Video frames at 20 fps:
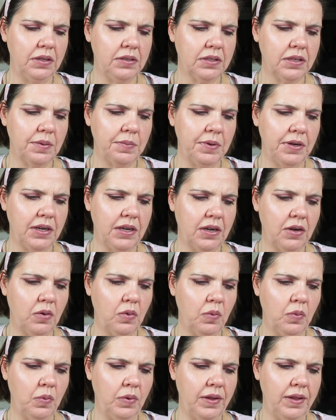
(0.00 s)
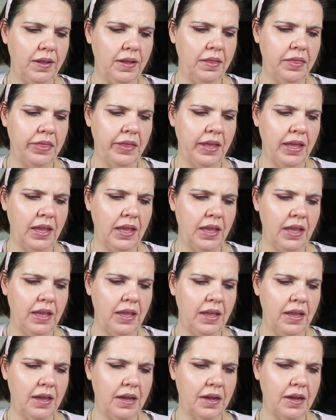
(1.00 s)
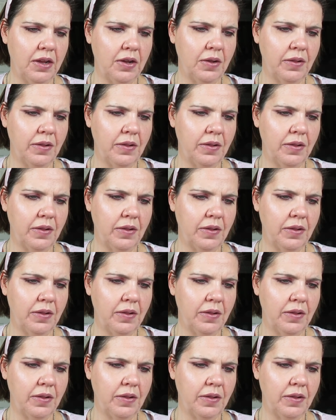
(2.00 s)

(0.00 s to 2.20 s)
is coming out with a